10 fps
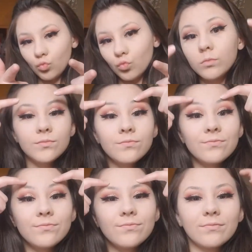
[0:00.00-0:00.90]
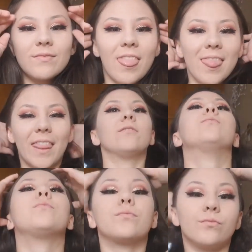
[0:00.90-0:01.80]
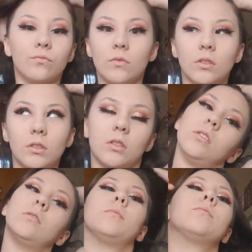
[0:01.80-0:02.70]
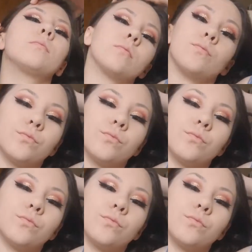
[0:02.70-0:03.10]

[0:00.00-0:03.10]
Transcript: And now I'm going to go ahead and do my eyebrows, and I